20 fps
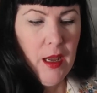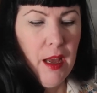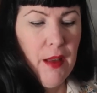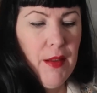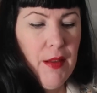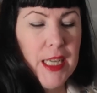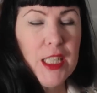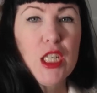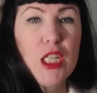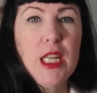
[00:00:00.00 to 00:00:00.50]
I've
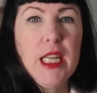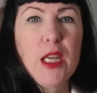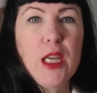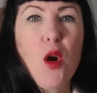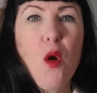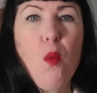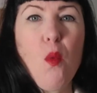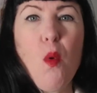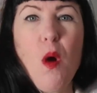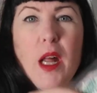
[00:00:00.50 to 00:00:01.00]
actually
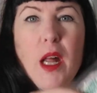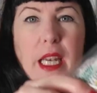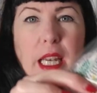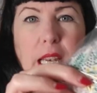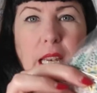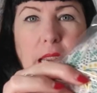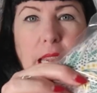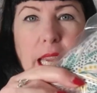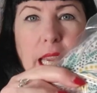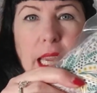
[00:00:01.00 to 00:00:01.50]
got
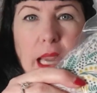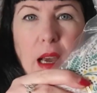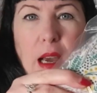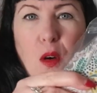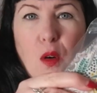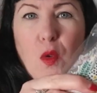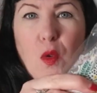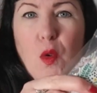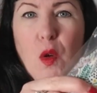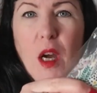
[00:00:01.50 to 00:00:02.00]
one here
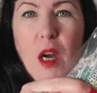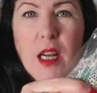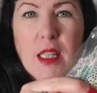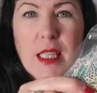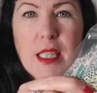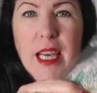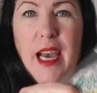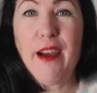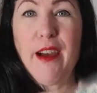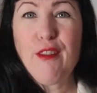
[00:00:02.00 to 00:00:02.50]
all
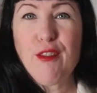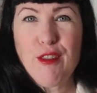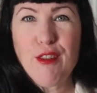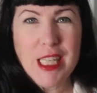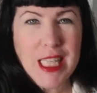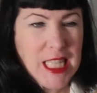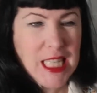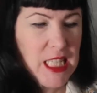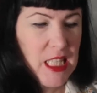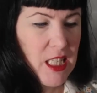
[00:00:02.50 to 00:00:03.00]
cut out
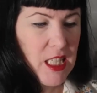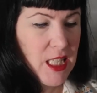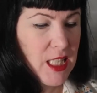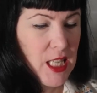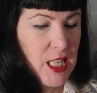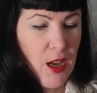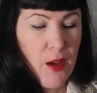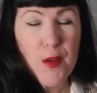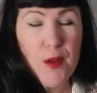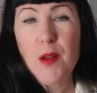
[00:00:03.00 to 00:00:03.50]
ready to
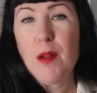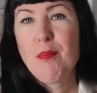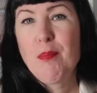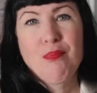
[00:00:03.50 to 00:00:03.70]
sew,